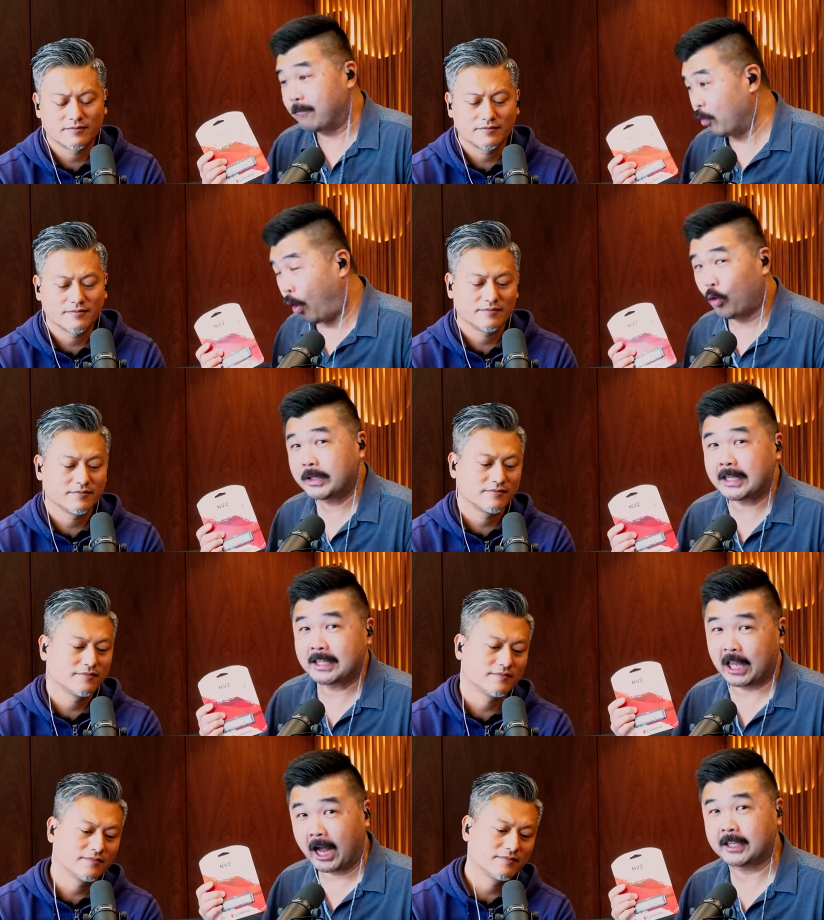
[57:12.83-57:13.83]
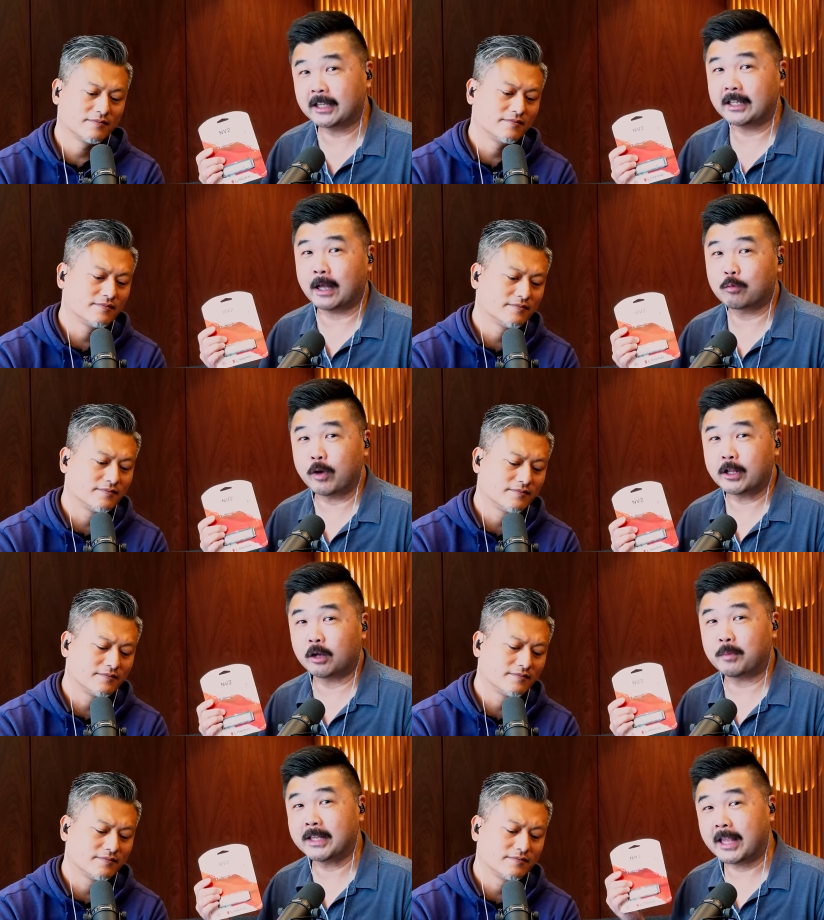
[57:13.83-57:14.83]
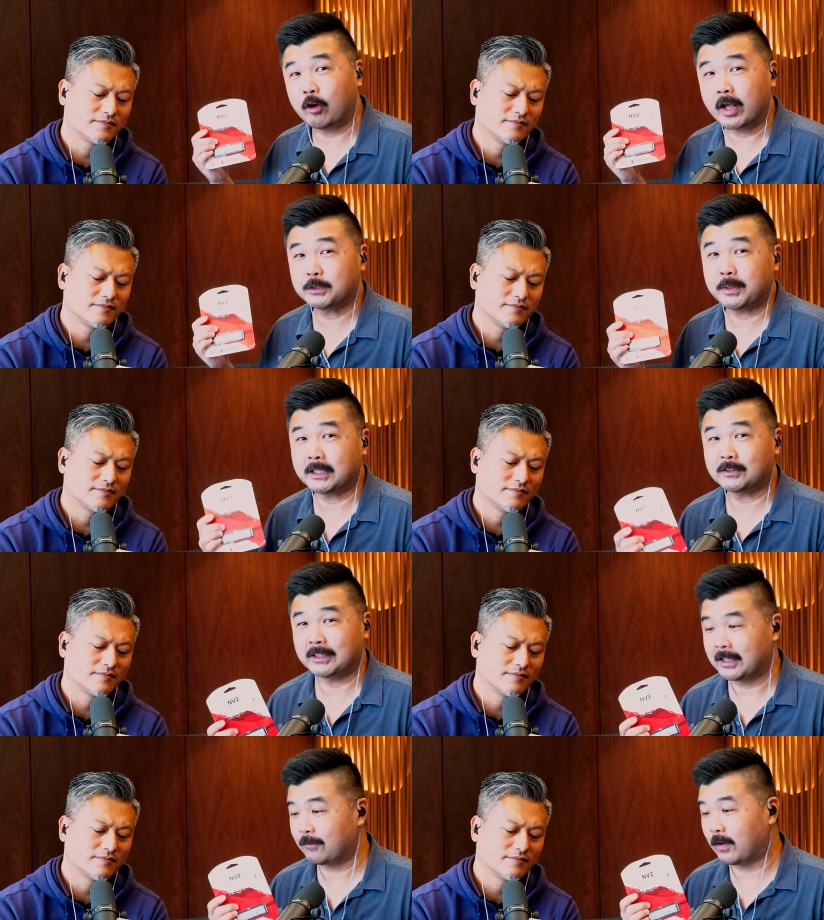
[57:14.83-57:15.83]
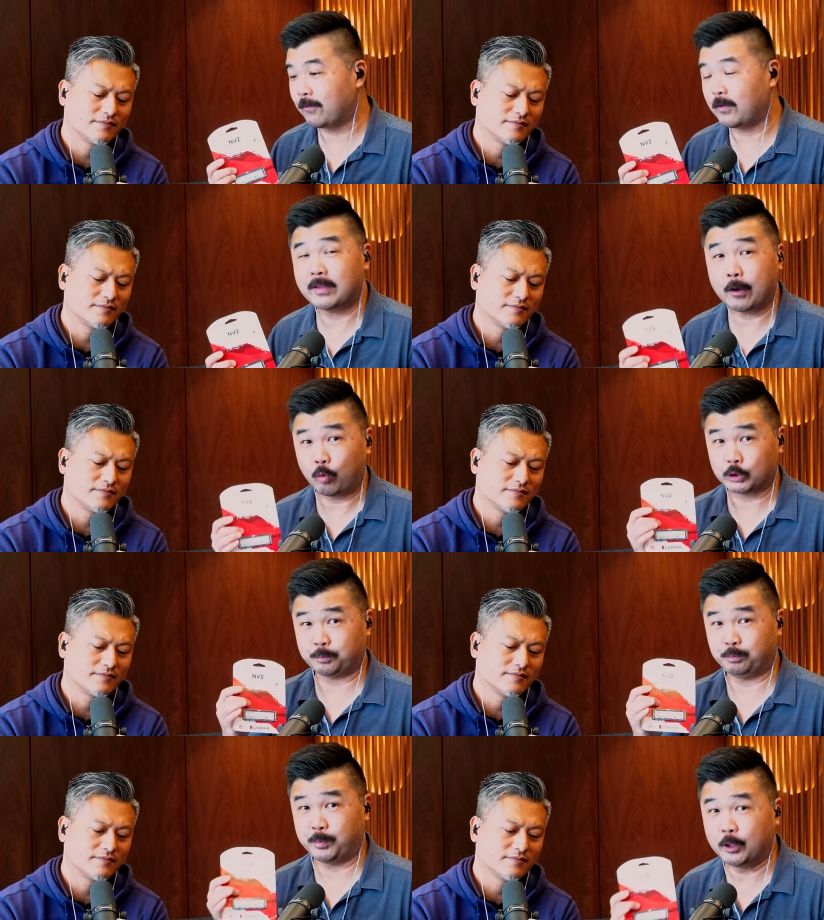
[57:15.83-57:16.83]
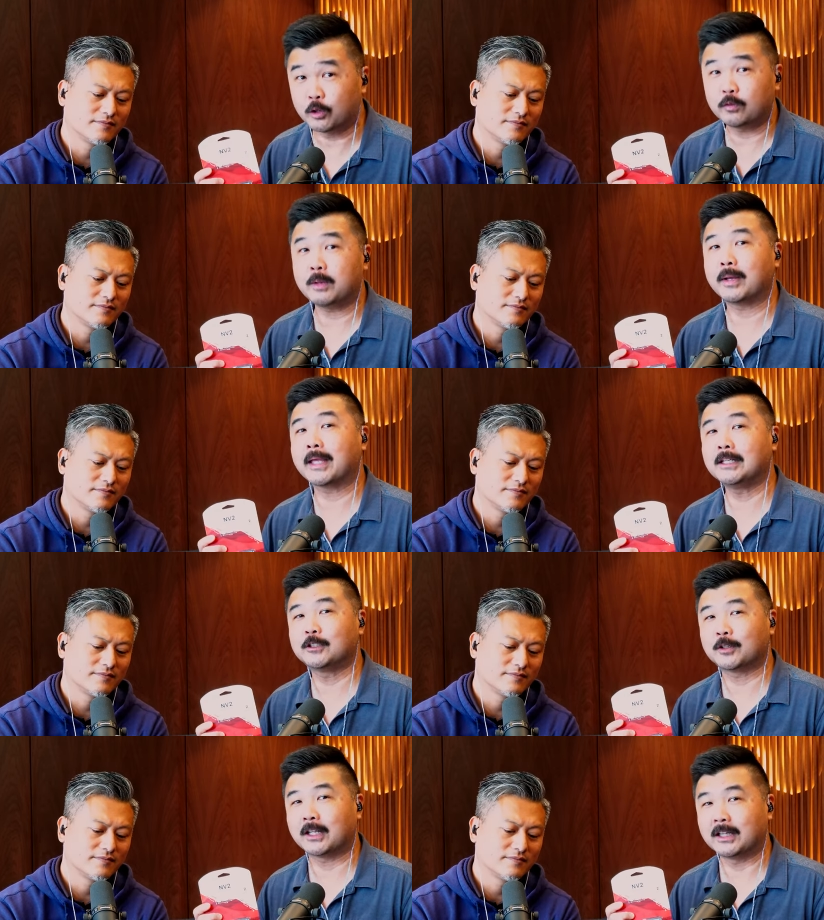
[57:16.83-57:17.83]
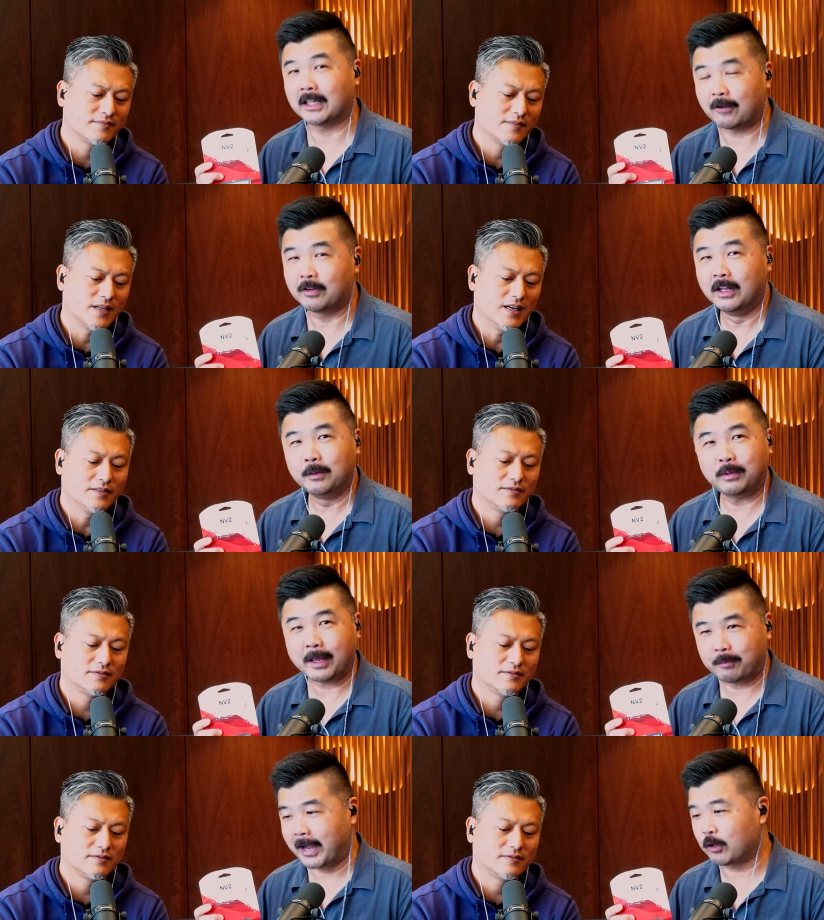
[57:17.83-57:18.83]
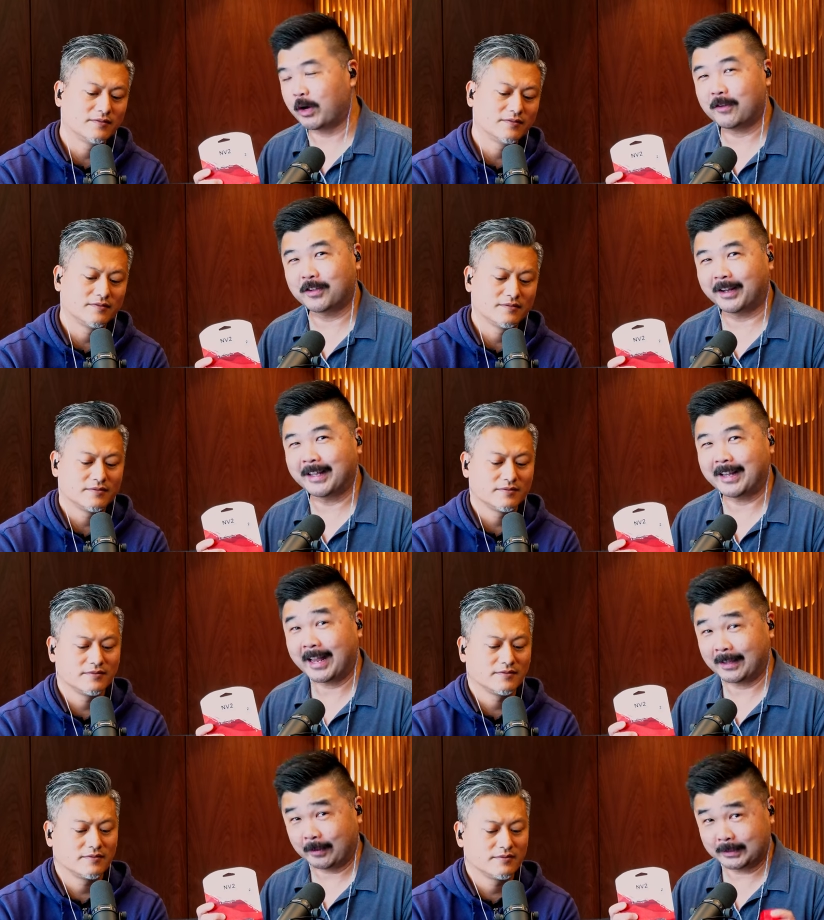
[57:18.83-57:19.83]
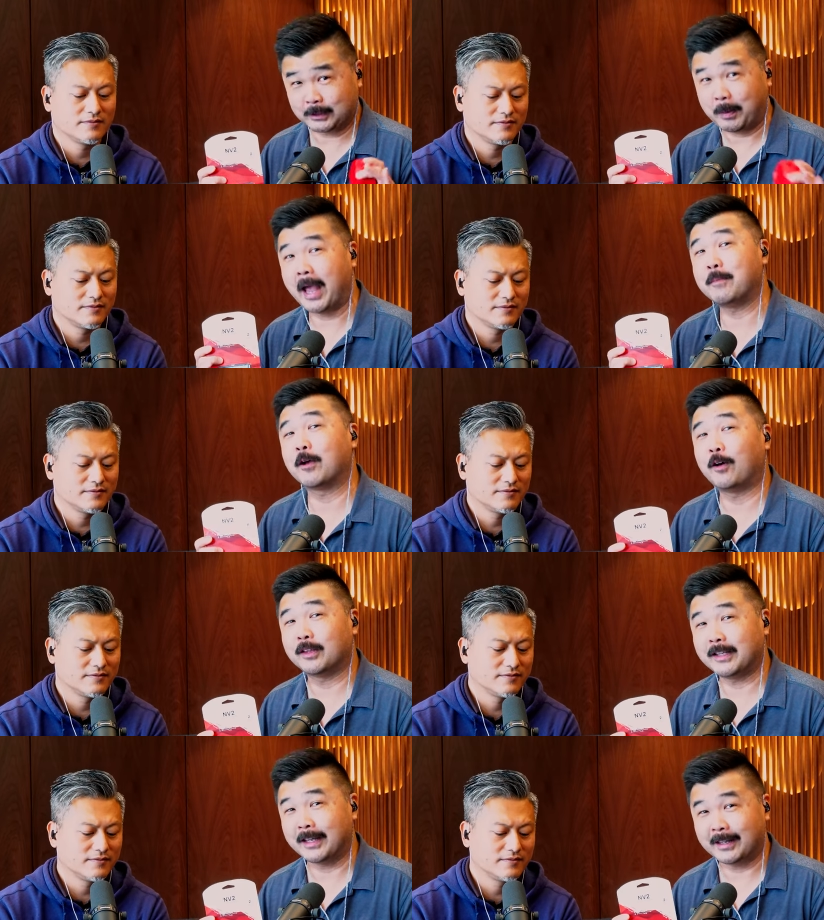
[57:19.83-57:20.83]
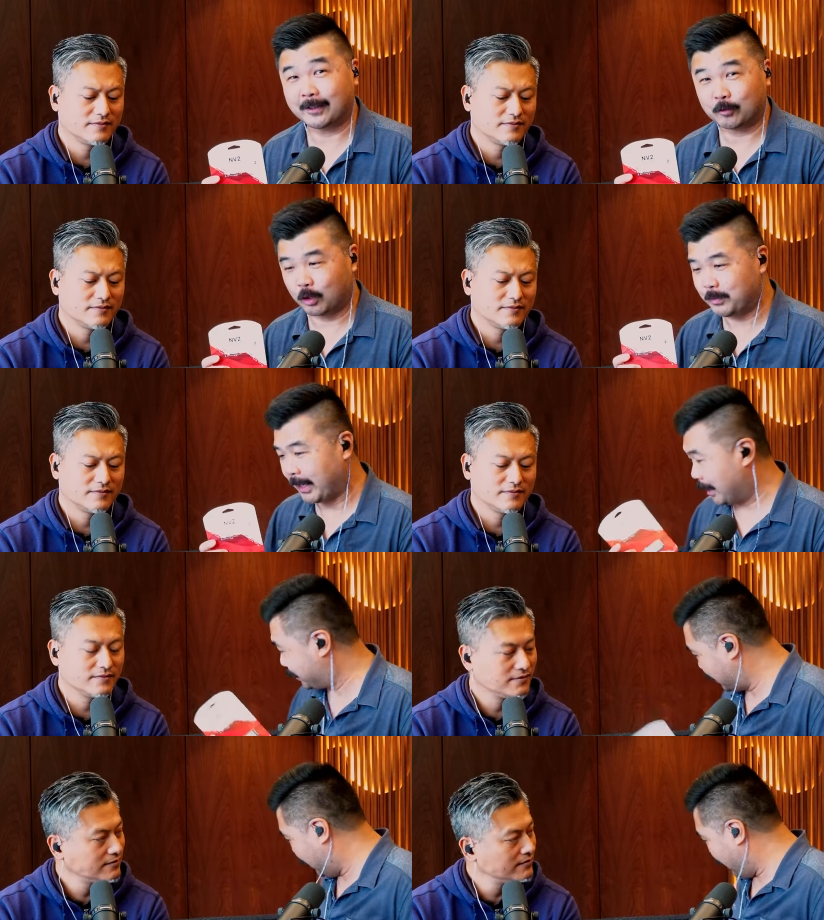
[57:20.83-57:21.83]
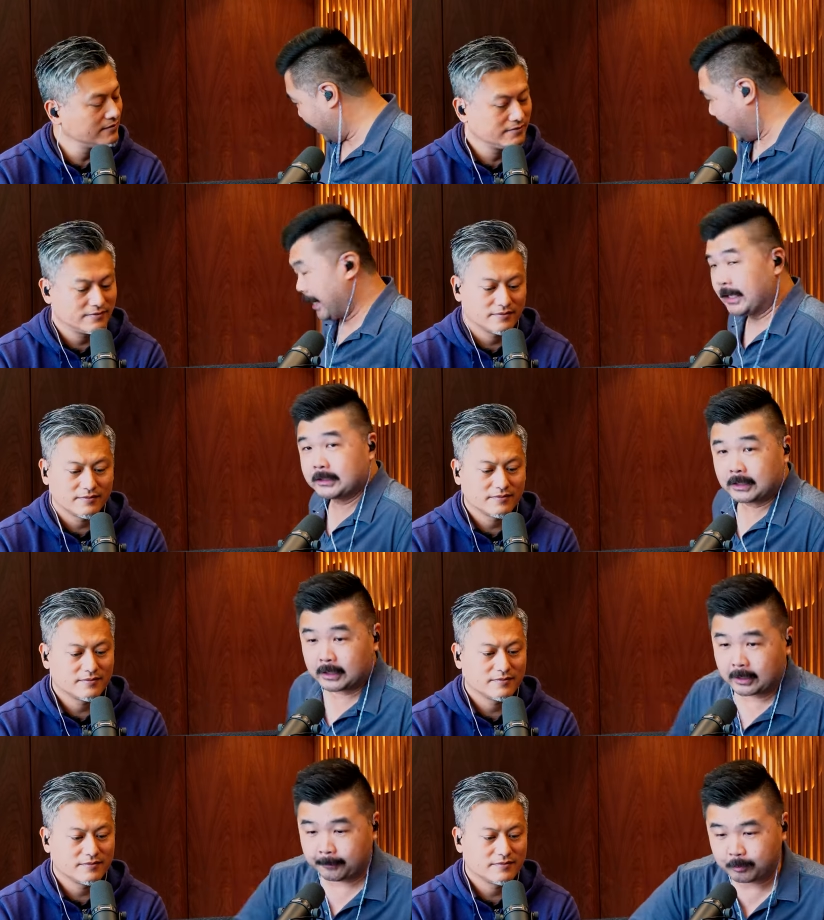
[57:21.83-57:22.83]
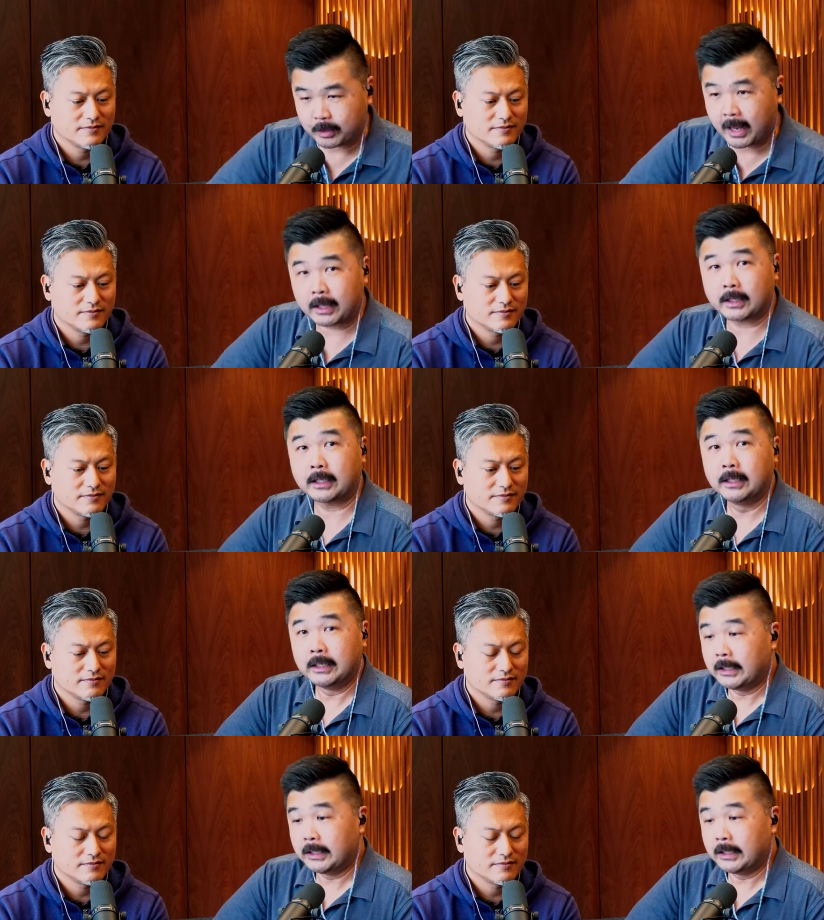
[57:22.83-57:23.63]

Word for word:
Speaker 1: I've already done an upgrade on my Dell XPS 9550. It works beautifully. My kids are gonna love yeah. playing Minecraft on it and spamming all the uh, Chrome tabs. And uh, yeah, like